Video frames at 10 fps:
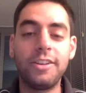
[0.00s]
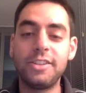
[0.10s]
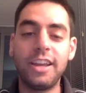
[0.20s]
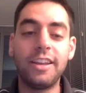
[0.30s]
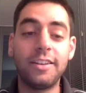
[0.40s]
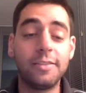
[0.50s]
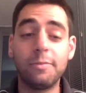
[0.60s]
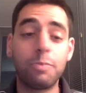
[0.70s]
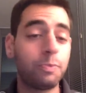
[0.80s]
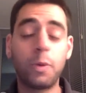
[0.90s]
is a
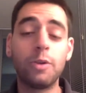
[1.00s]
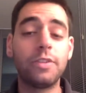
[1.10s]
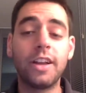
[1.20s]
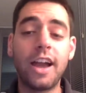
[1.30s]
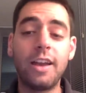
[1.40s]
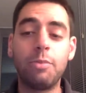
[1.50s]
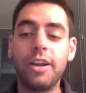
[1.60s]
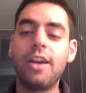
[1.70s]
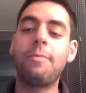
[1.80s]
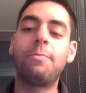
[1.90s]
perfect guy to
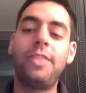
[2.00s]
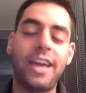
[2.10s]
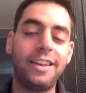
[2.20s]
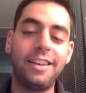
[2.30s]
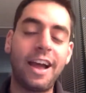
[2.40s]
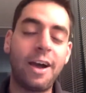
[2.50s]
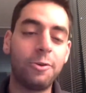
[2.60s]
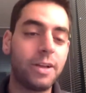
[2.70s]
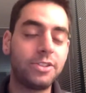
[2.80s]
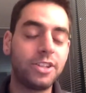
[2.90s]
bring up that I was
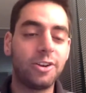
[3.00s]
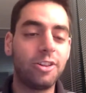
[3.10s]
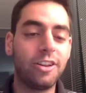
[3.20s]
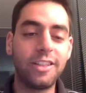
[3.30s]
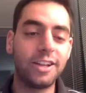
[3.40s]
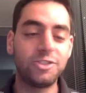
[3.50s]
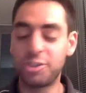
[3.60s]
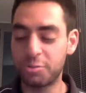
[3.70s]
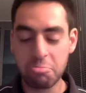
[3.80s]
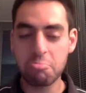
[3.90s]
mentioning earlier, that
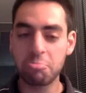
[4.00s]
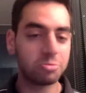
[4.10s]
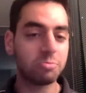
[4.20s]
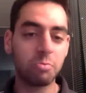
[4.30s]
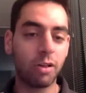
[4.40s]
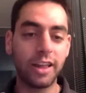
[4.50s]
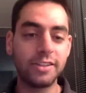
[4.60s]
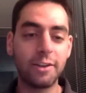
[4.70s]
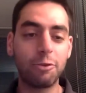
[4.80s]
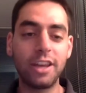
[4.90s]
just
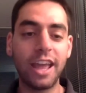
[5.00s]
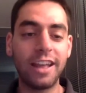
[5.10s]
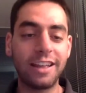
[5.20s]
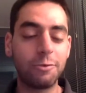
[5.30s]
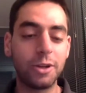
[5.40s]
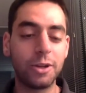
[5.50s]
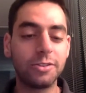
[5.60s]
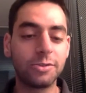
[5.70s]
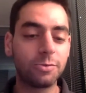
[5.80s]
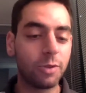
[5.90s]
plays every day, and we
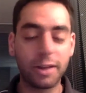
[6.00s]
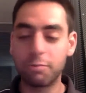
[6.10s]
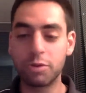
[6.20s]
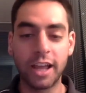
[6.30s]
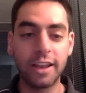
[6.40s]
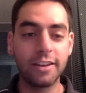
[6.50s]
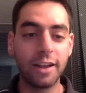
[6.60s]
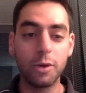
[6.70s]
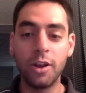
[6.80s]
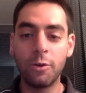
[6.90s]
just pretend
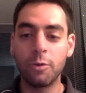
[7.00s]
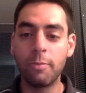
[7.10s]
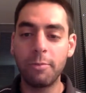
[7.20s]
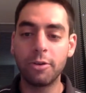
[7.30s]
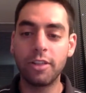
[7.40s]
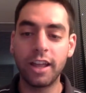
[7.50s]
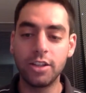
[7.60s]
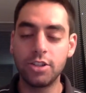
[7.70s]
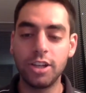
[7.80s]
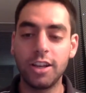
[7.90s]
that we don't remember that he
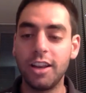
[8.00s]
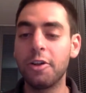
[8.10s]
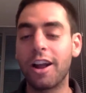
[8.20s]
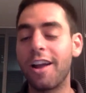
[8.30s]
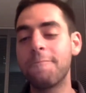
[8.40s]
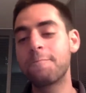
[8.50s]
cheated. Look,